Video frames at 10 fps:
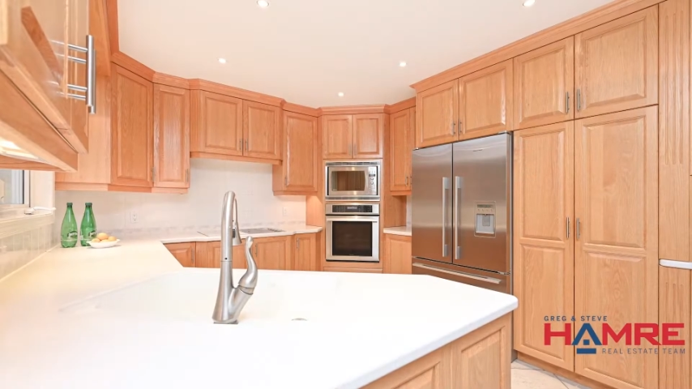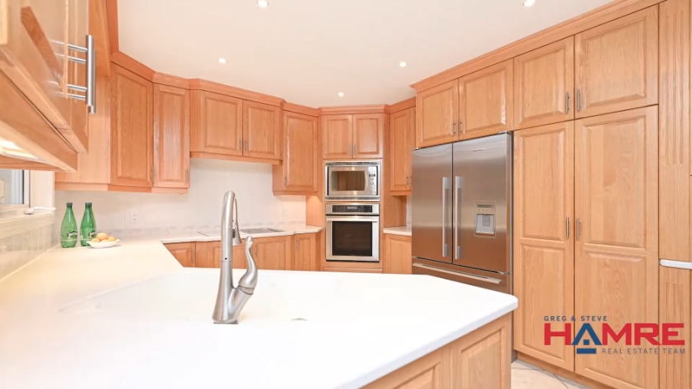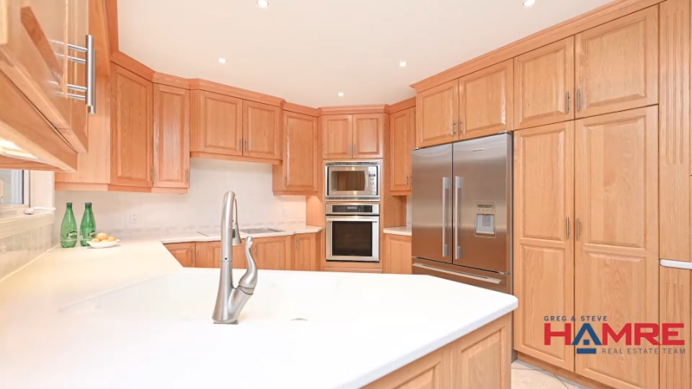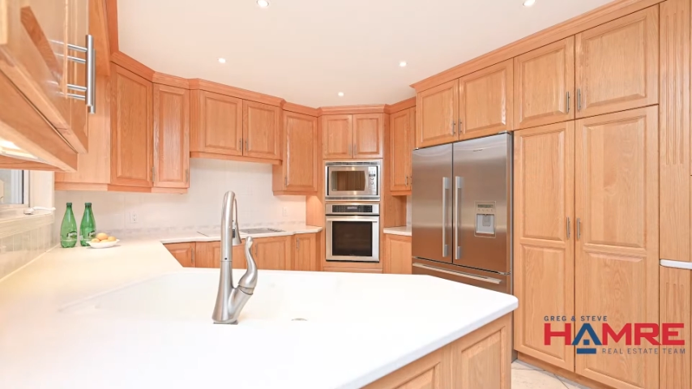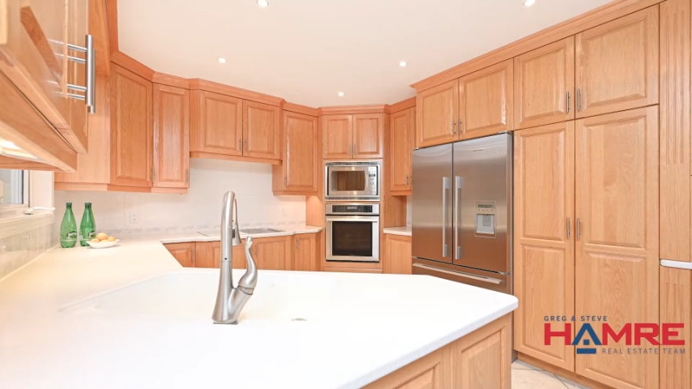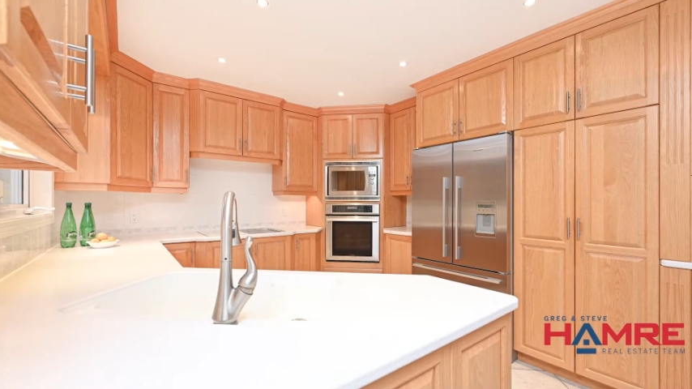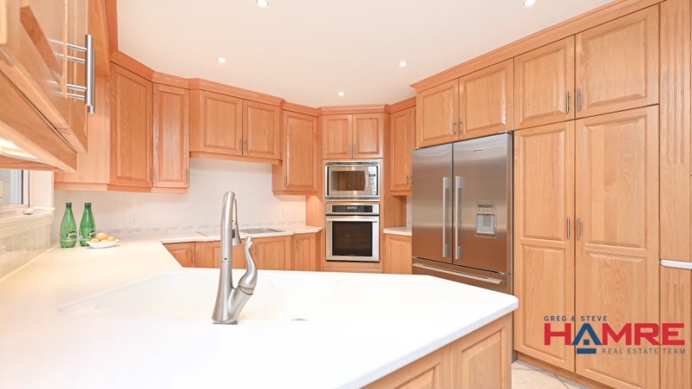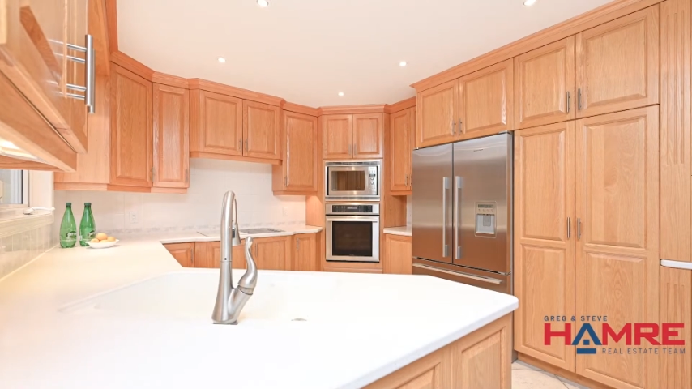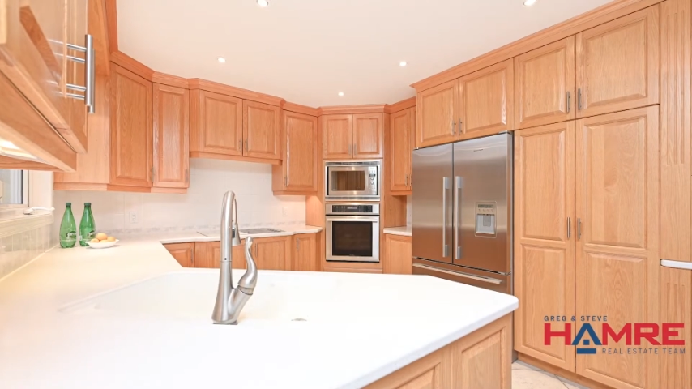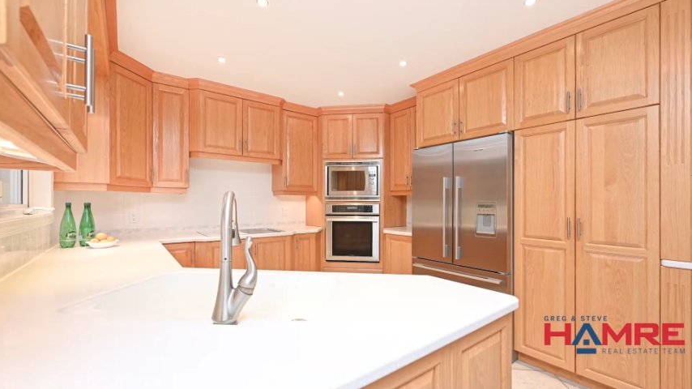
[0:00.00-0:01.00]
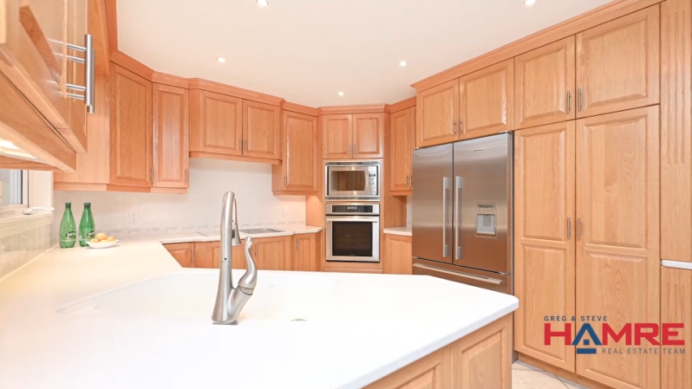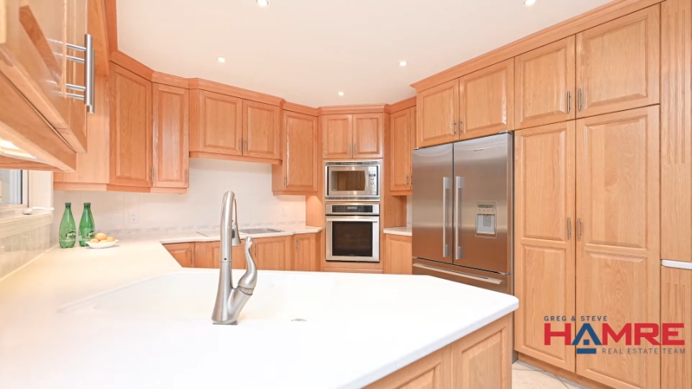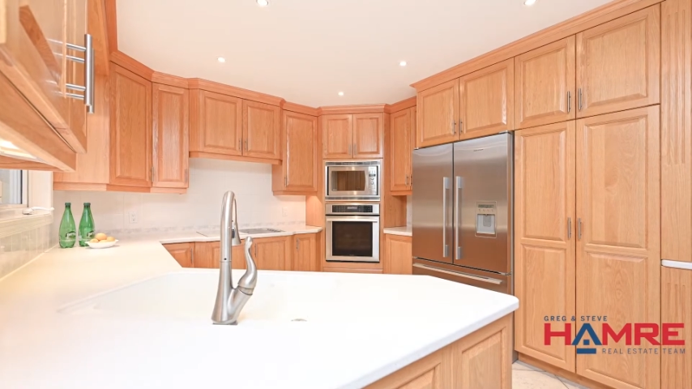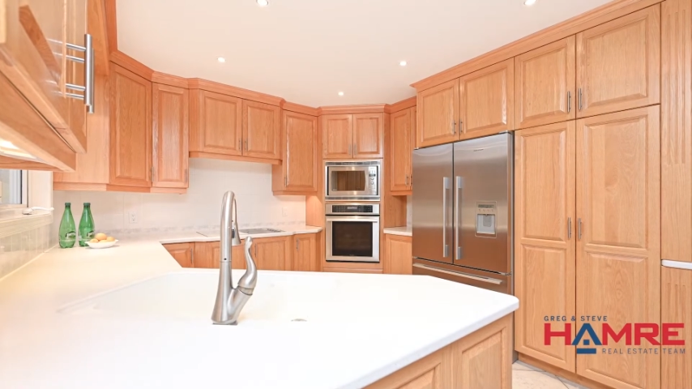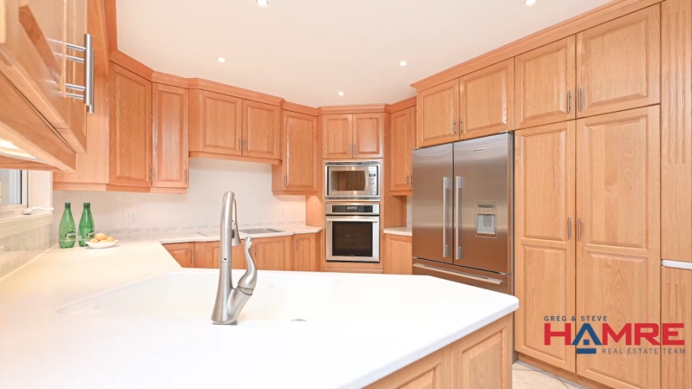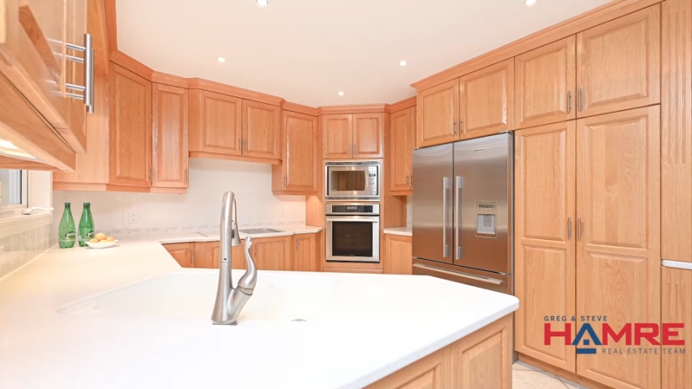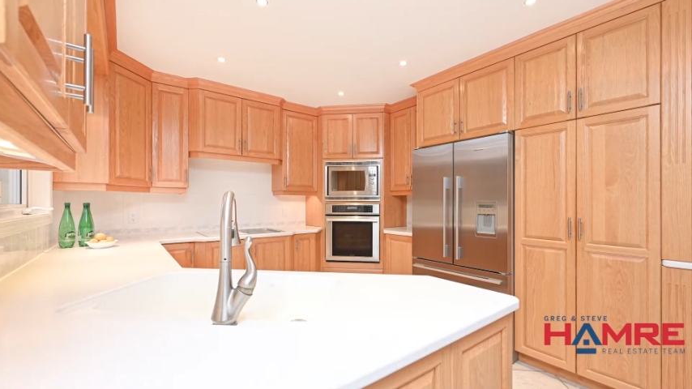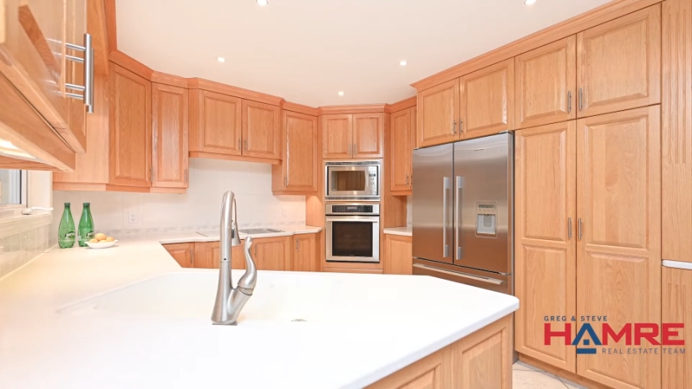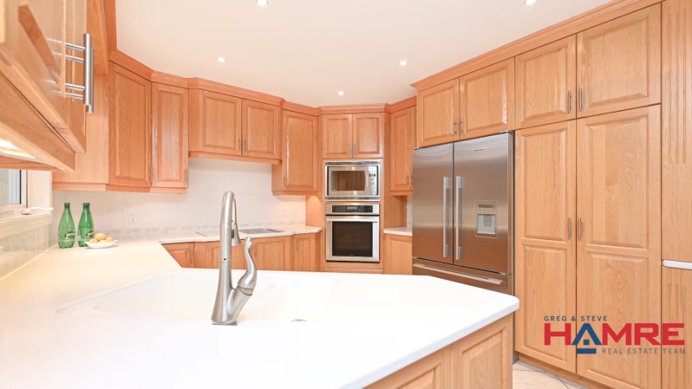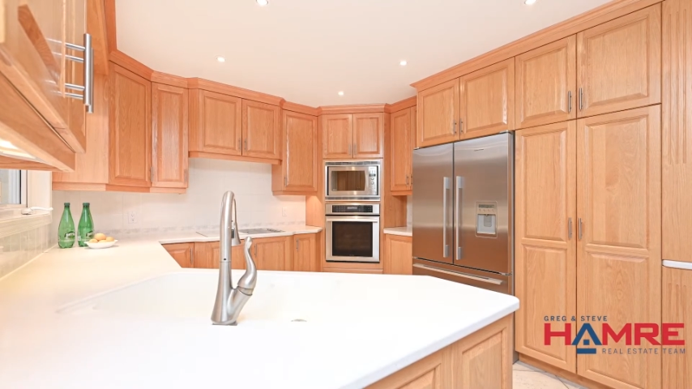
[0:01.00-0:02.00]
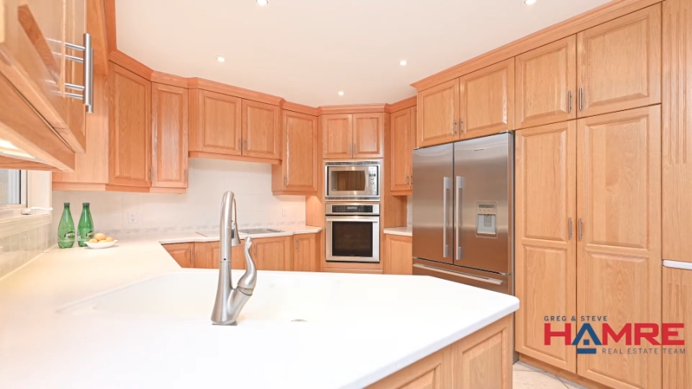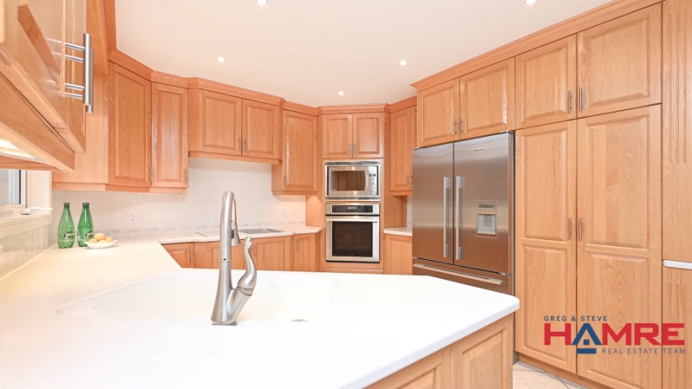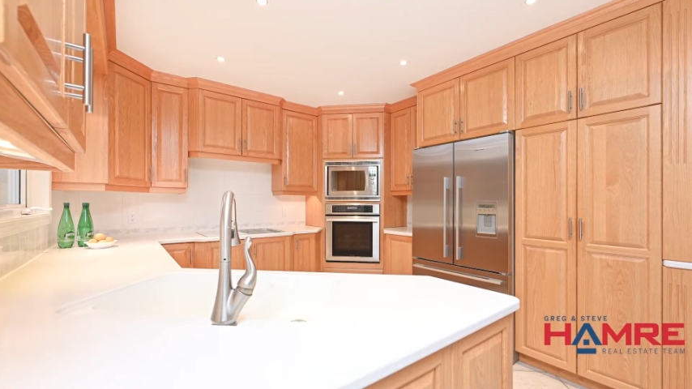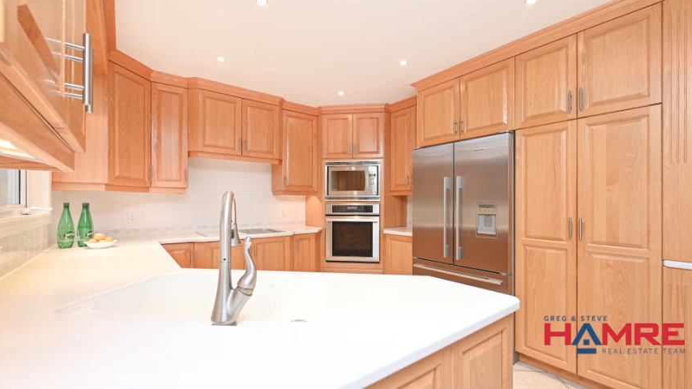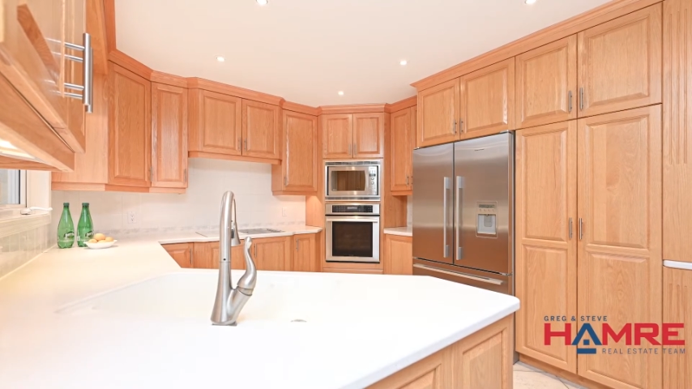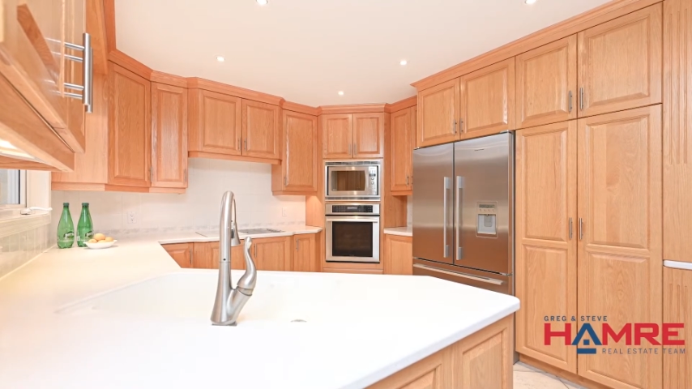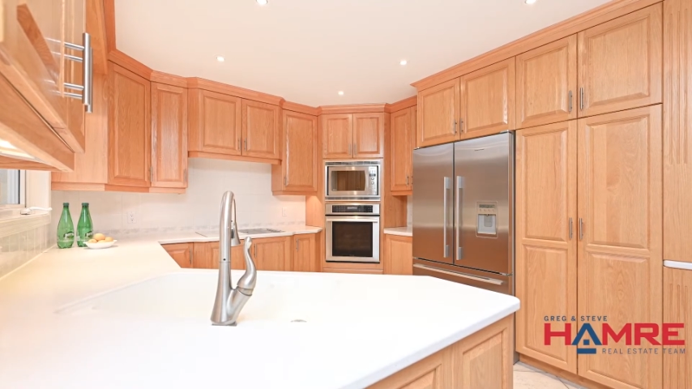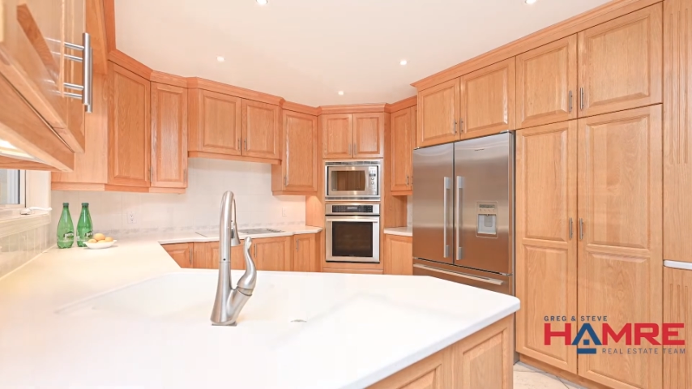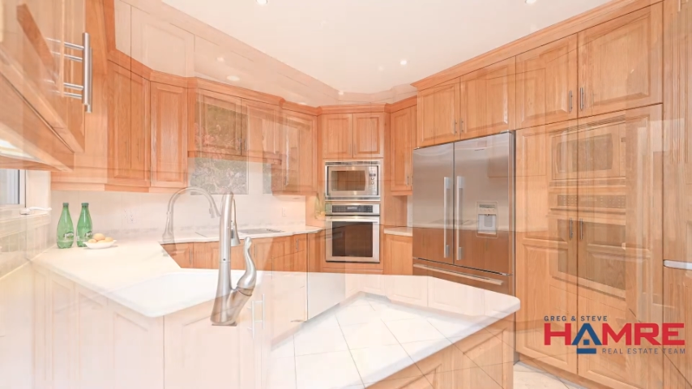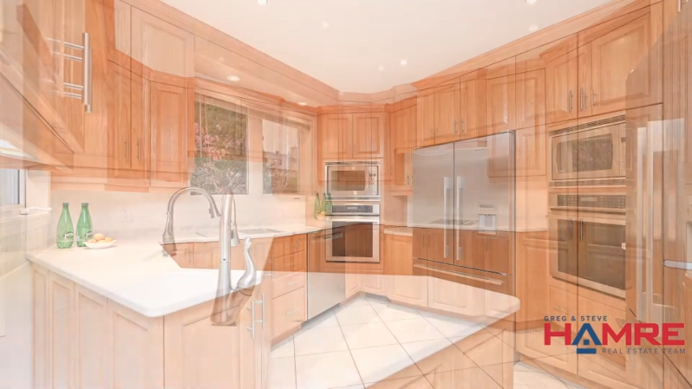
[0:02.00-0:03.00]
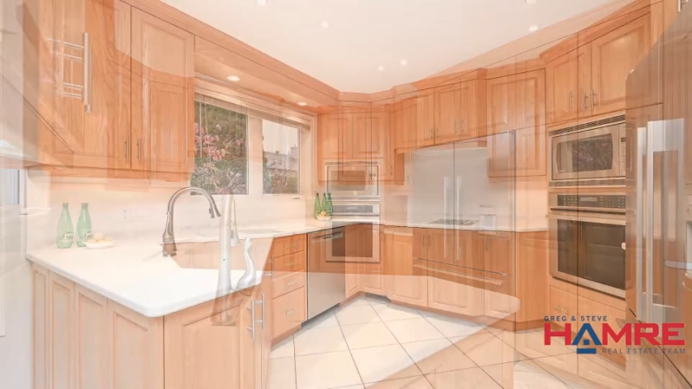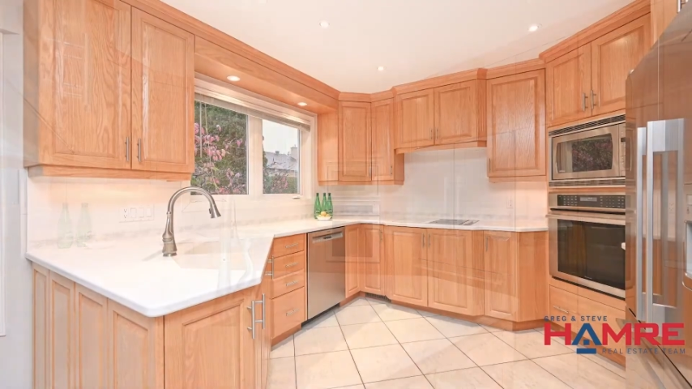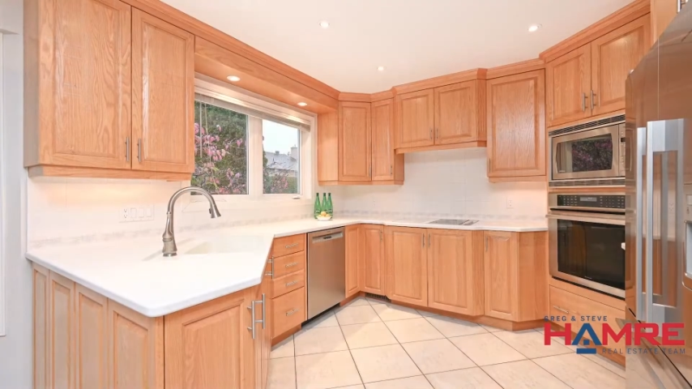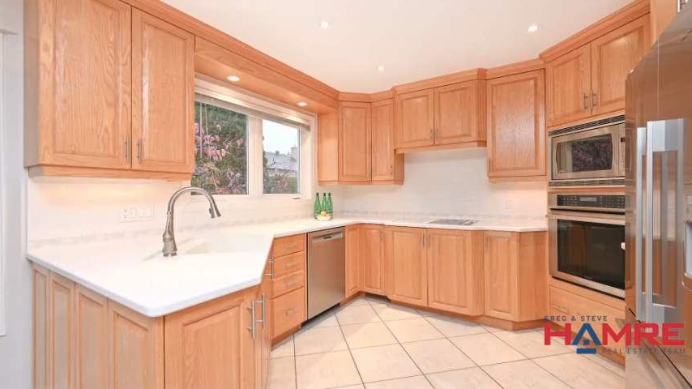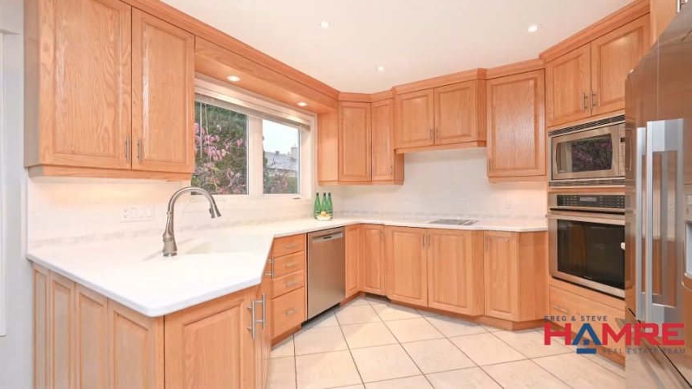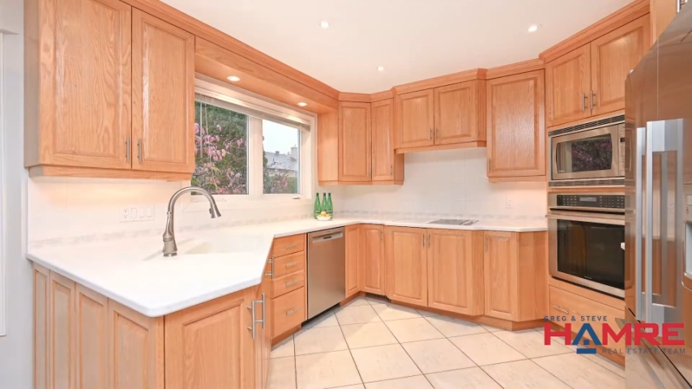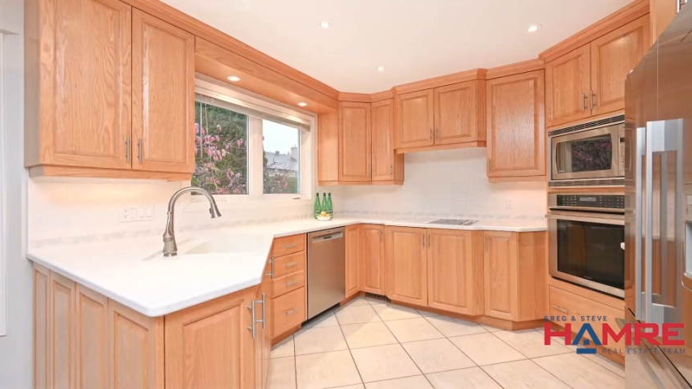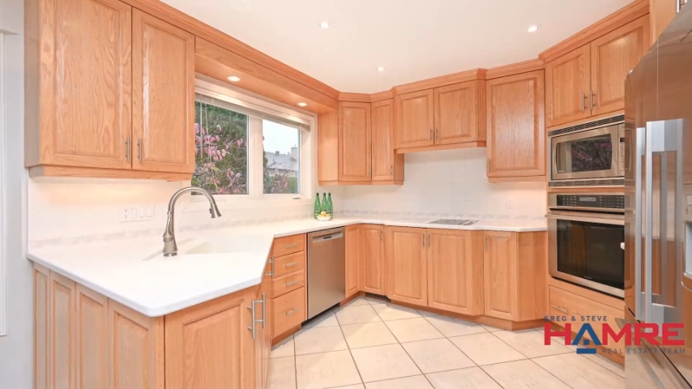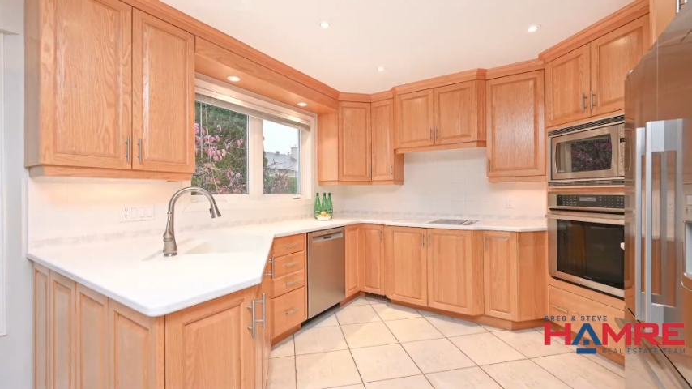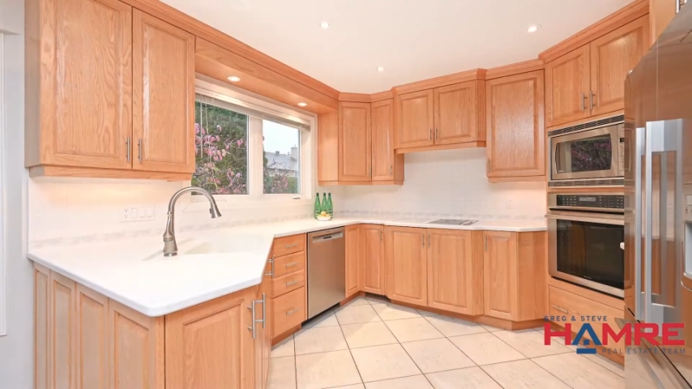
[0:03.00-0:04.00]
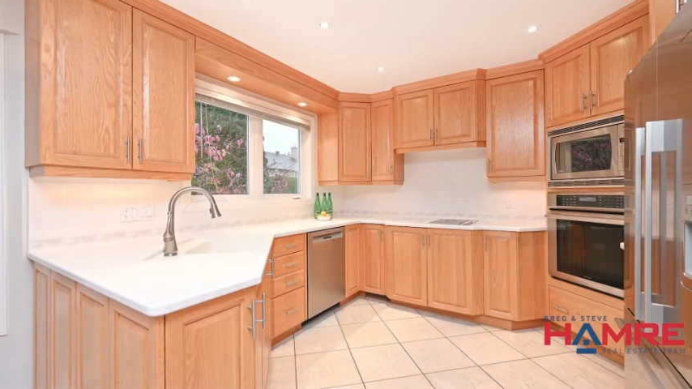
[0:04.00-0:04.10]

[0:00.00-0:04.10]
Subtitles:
No face is visible, so there are no lips to read.